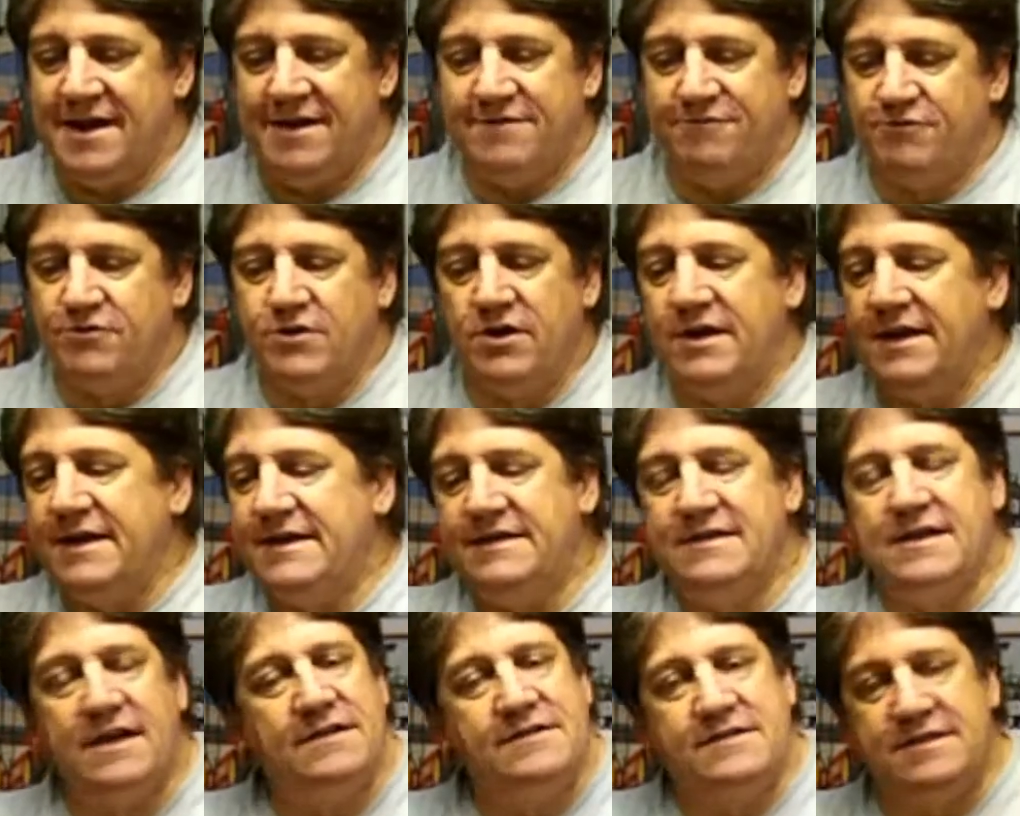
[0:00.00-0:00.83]
It really
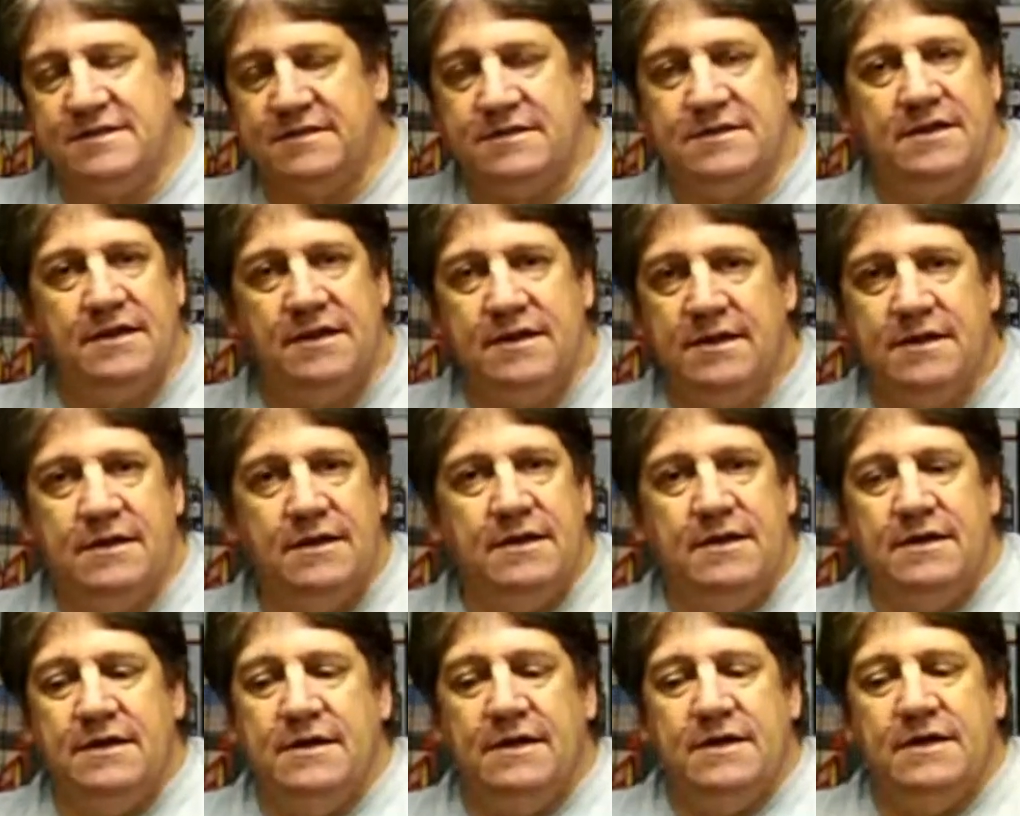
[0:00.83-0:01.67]
doesn't
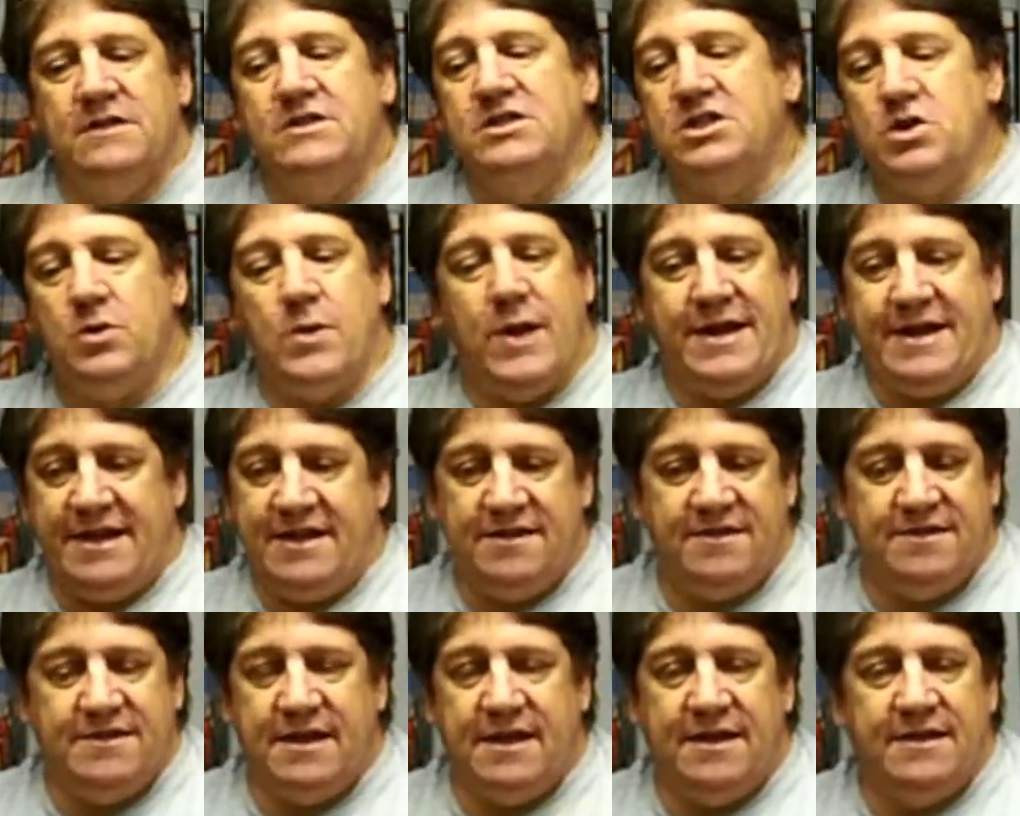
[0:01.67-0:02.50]
do
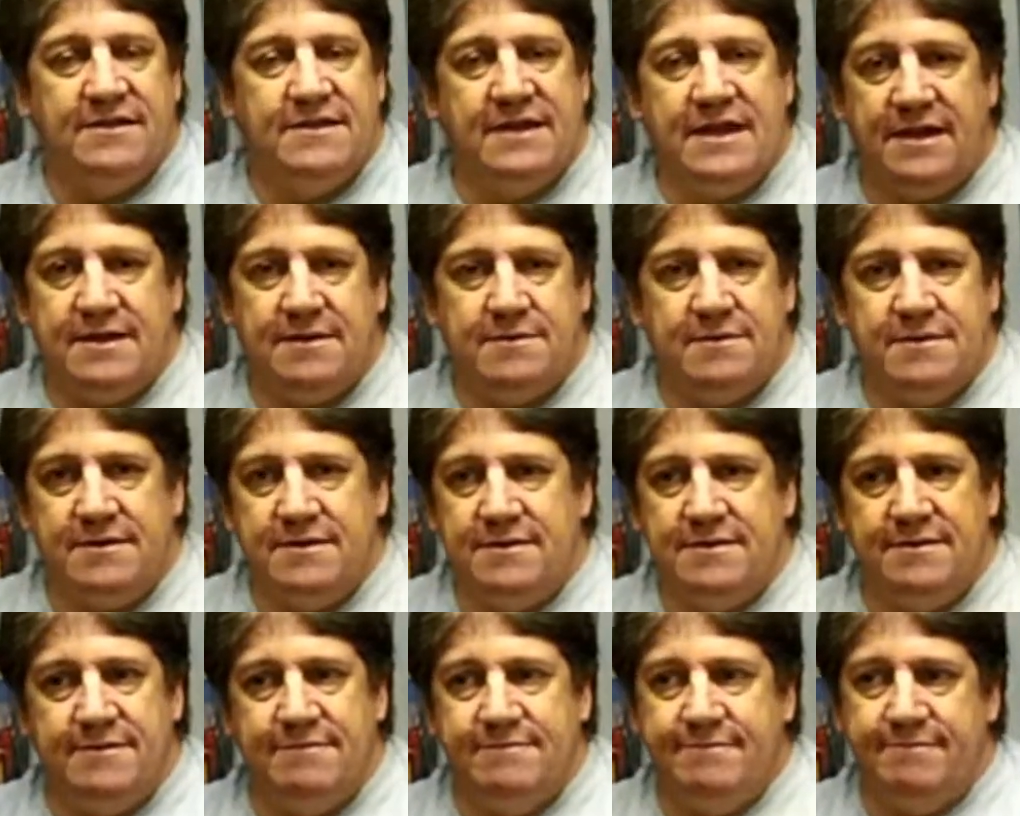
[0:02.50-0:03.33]
anything
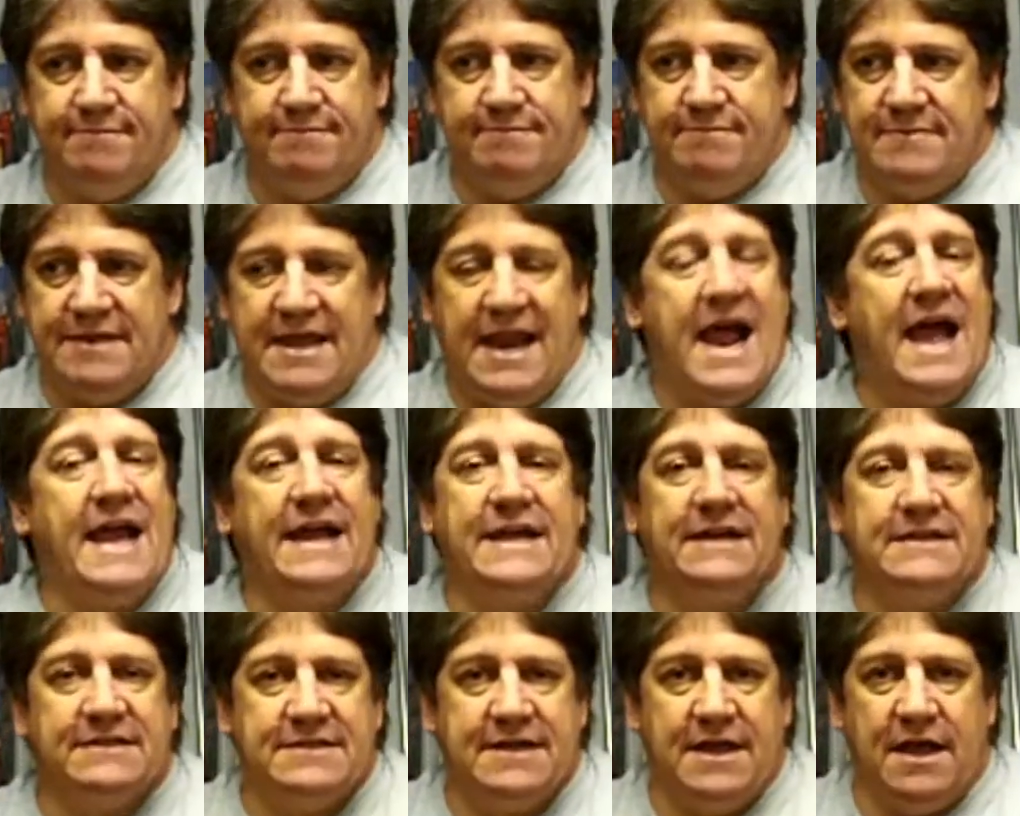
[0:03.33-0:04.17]
that I
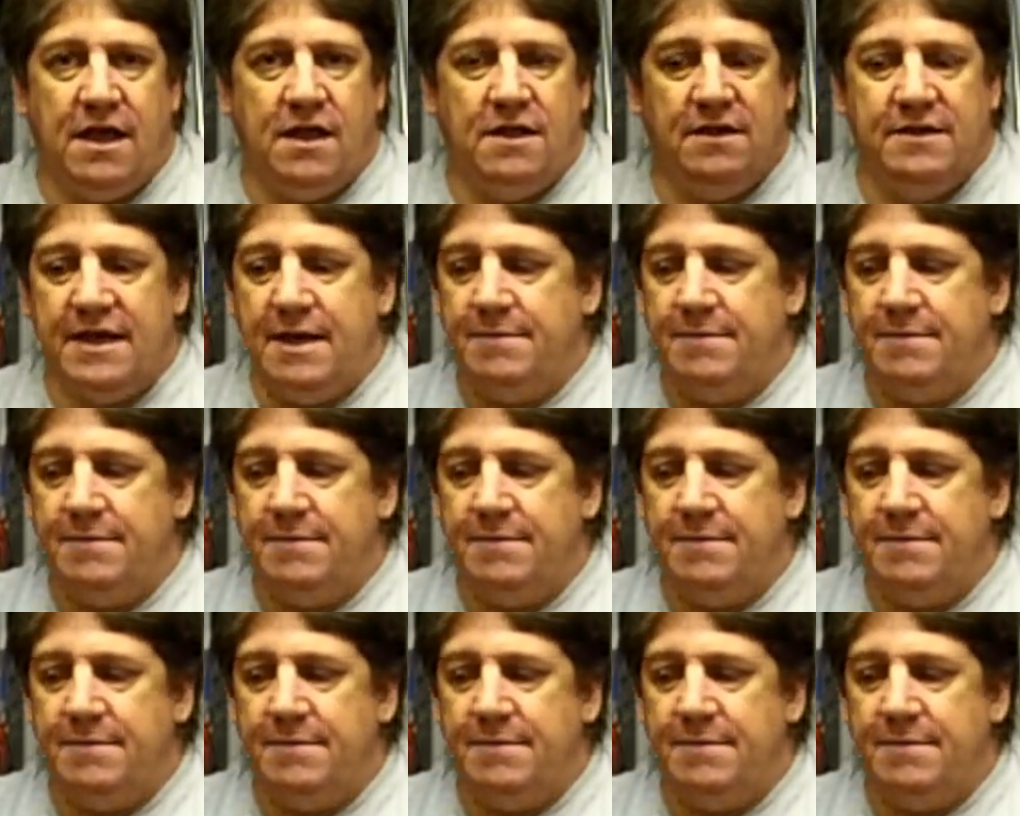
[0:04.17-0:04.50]
can tell.